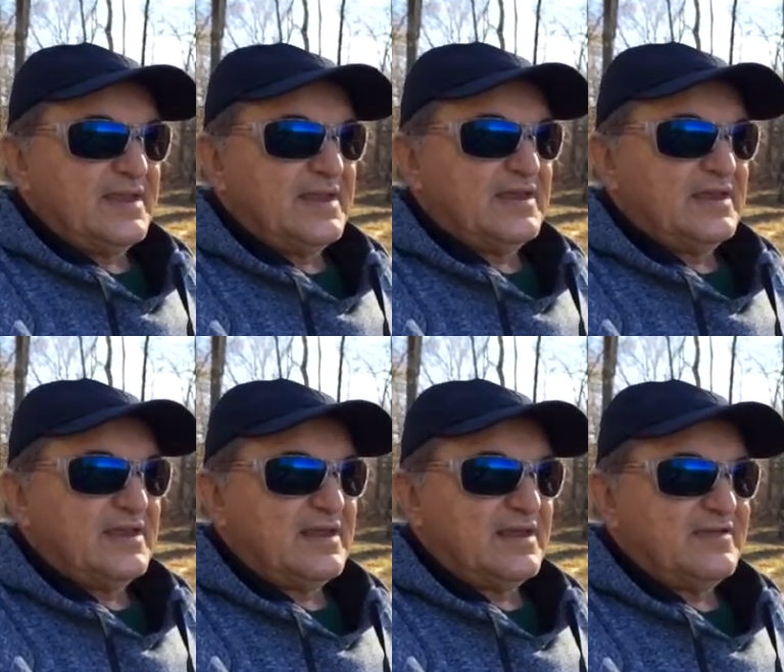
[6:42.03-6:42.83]
And
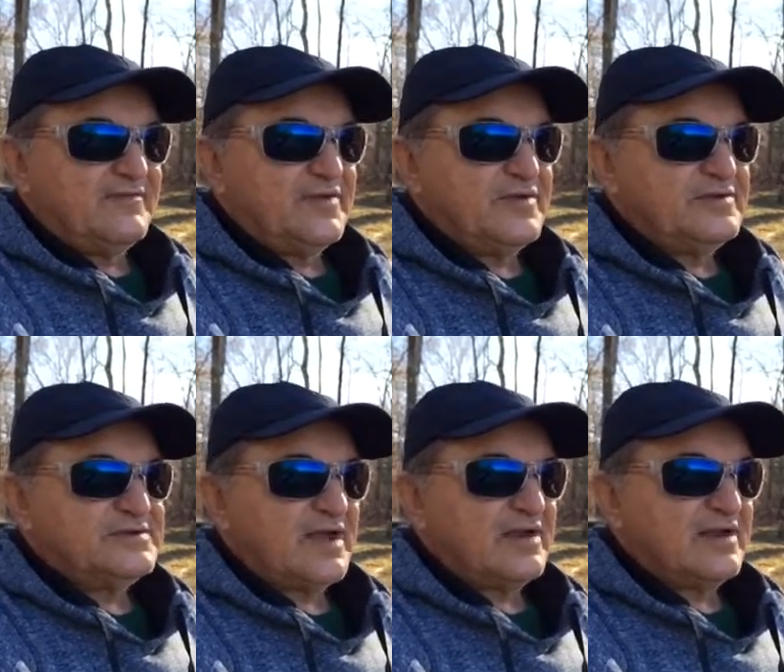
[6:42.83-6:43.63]
the
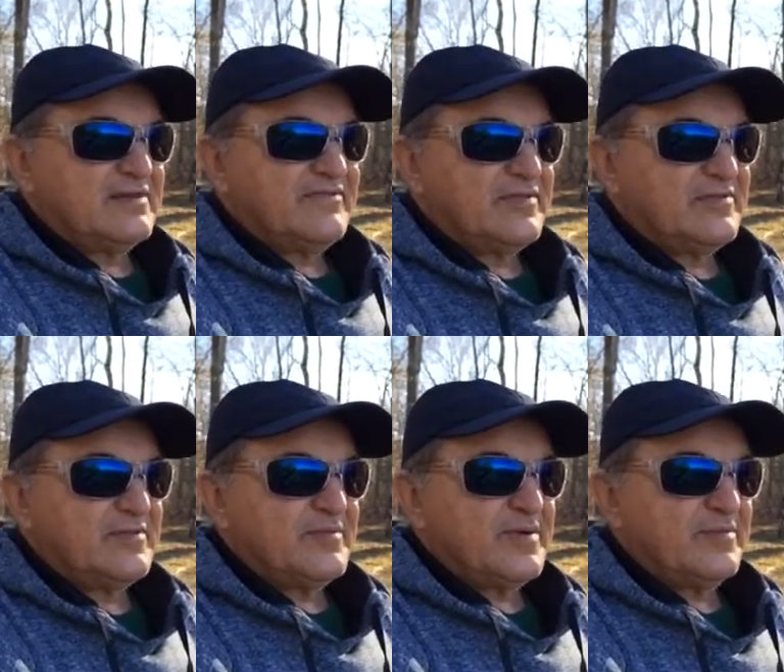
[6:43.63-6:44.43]
views out our living
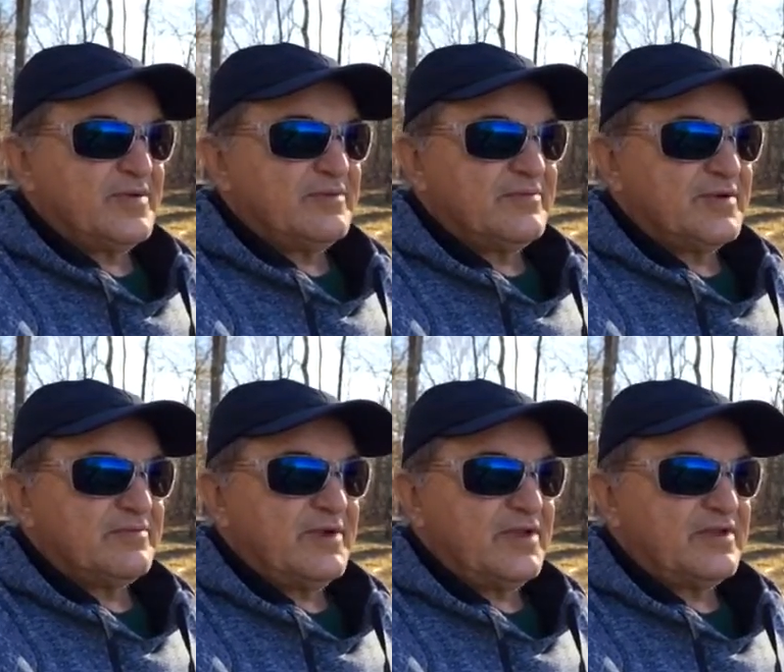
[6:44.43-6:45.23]
room window were
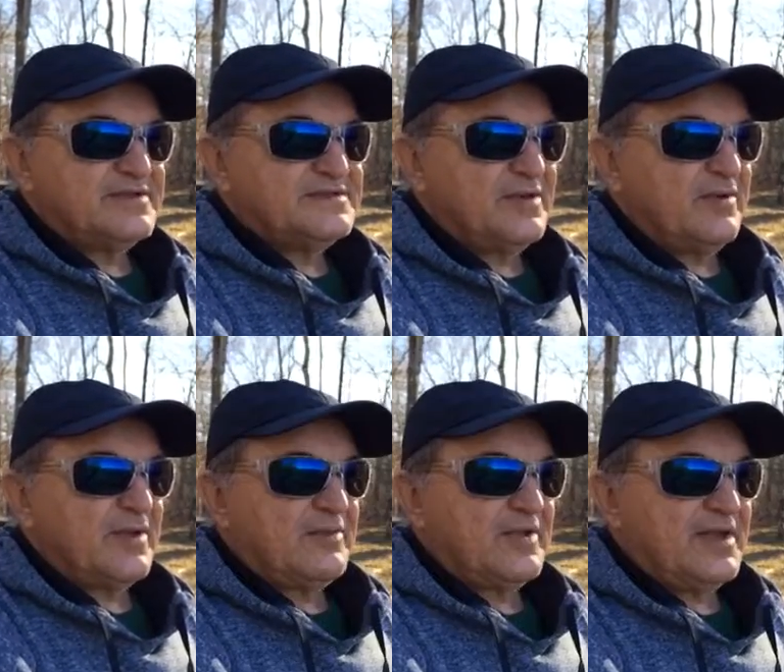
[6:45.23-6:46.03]
great. You could see
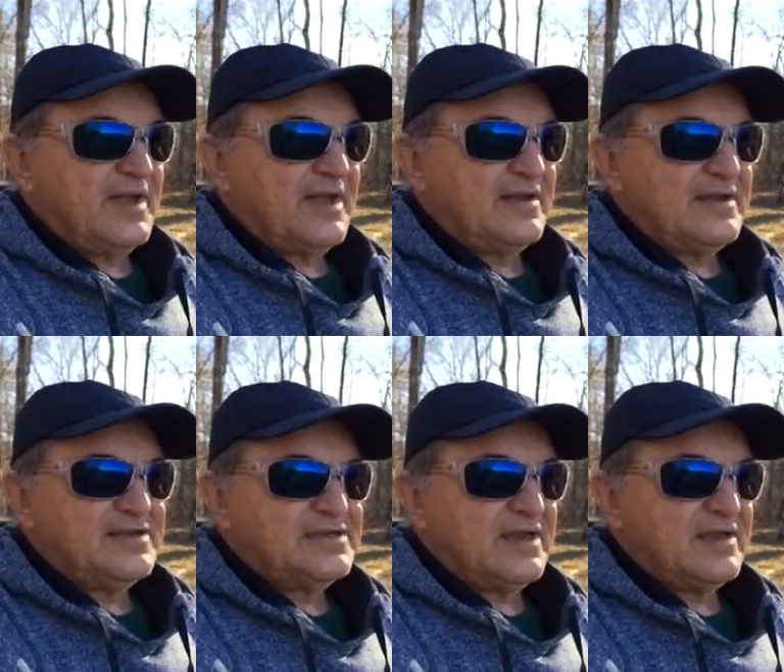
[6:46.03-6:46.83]
all the way down
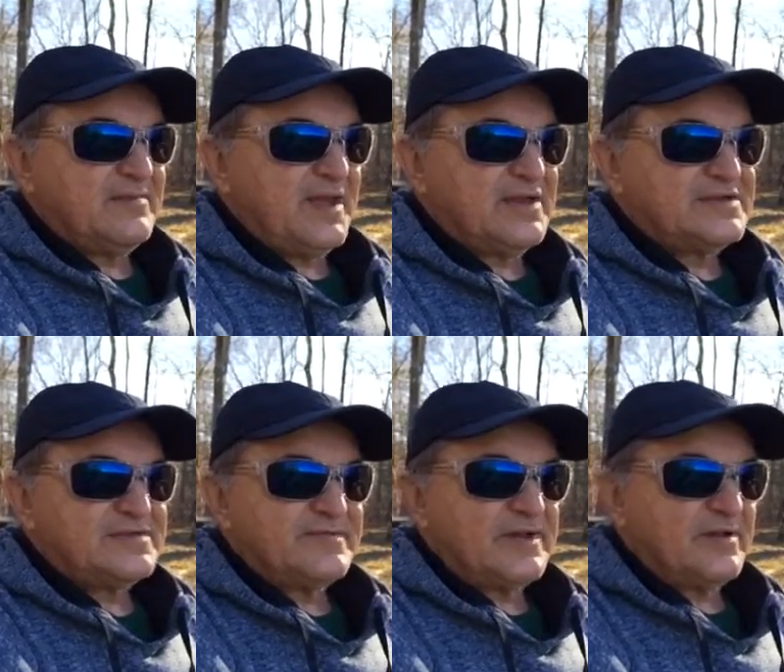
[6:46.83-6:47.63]
each end of Main
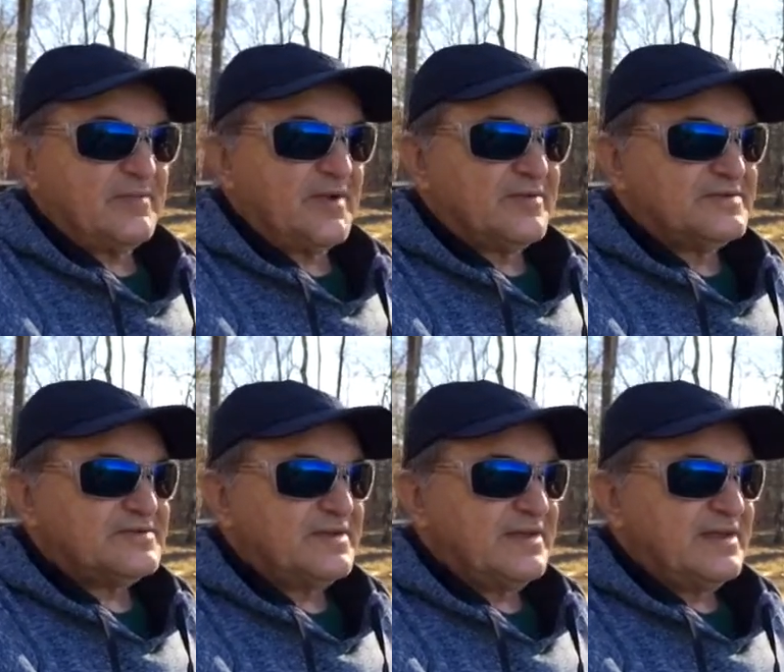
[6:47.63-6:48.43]
Street almost.